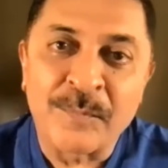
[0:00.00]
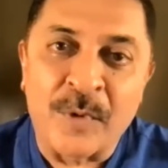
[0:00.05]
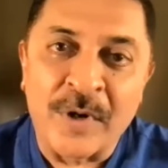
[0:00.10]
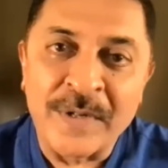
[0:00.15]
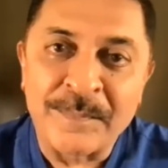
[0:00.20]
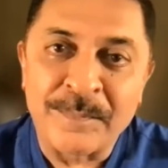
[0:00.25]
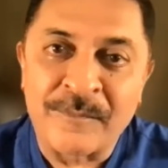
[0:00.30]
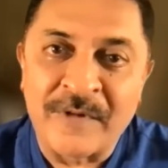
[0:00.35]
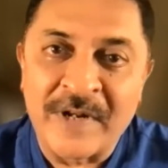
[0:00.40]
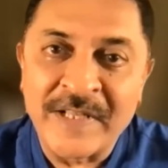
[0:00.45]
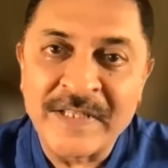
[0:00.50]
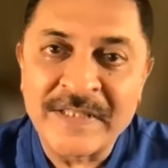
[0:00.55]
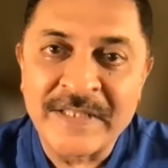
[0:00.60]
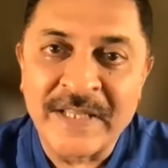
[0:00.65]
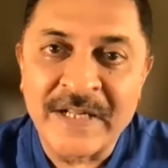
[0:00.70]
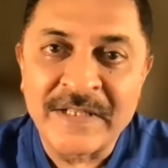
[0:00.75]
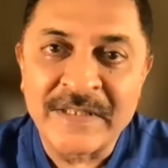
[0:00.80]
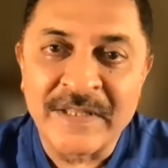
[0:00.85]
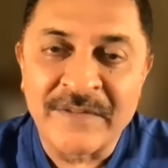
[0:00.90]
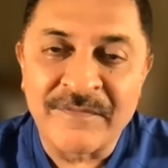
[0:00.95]
point, friends,
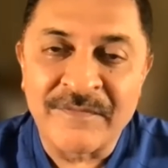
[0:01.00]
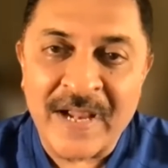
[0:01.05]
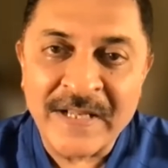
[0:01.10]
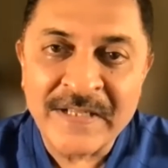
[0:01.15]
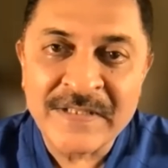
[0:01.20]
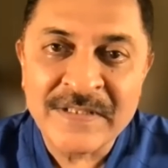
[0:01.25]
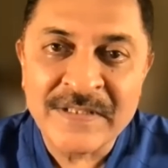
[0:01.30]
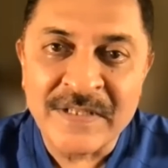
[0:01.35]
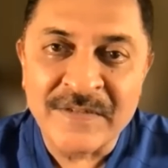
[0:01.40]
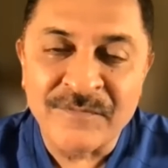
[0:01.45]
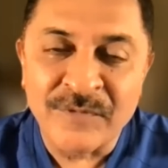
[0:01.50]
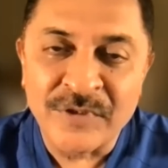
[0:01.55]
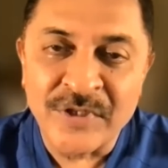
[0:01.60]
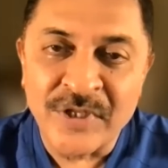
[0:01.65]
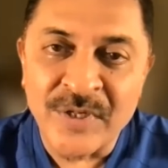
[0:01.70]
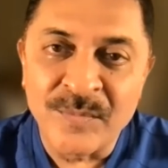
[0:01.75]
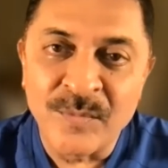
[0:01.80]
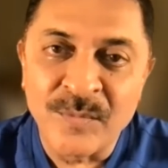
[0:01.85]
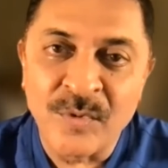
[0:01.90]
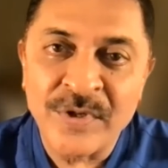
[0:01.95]
that the vaccine for the
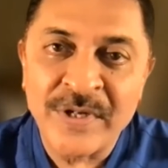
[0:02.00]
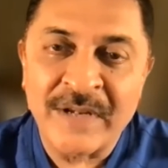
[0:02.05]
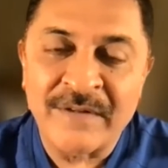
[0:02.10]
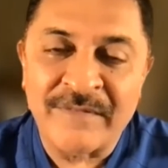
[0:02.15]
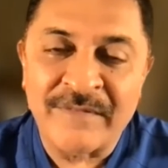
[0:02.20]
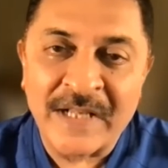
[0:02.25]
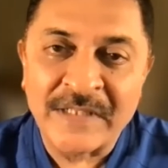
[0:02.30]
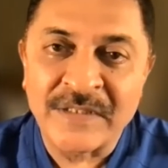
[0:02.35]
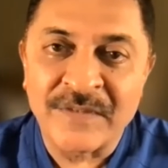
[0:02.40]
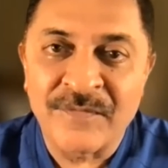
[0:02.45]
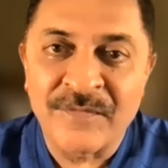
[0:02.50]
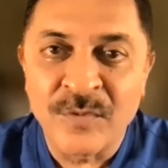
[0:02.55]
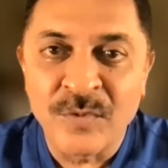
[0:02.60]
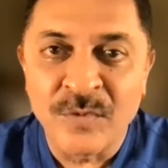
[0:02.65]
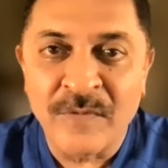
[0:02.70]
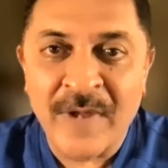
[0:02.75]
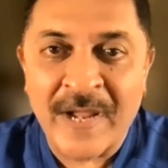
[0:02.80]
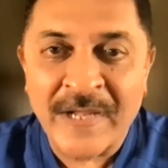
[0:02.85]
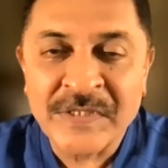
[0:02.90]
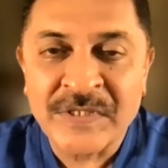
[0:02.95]
pneumonia vaccine, the
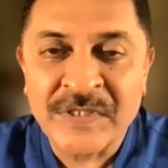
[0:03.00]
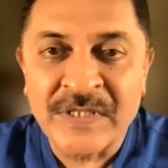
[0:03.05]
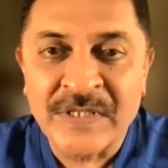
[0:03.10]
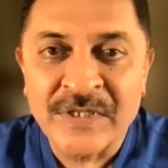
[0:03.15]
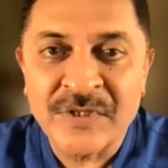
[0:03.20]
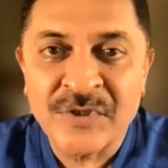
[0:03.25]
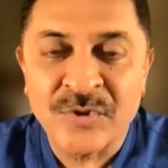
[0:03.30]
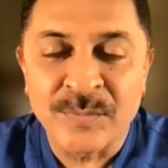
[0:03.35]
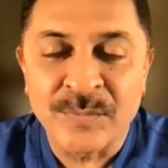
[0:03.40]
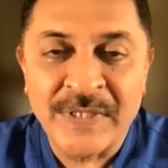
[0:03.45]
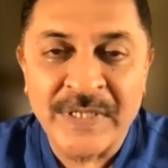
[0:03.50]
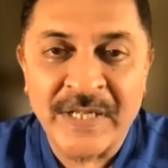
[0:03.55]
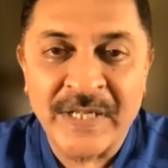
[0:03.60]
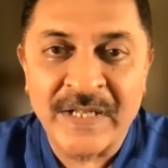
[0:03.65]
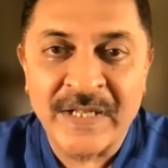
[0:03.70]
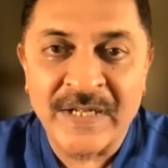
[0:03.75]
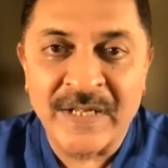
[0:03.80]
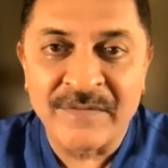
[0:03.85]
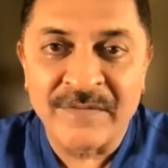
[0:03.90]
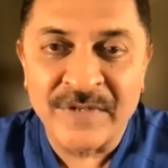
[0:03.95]
flu vaccine needs to be
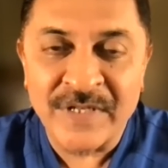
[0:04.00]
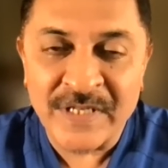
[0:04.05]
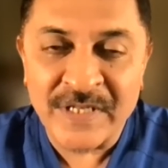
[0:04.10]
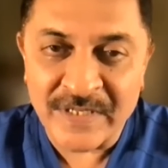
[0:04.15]
taken every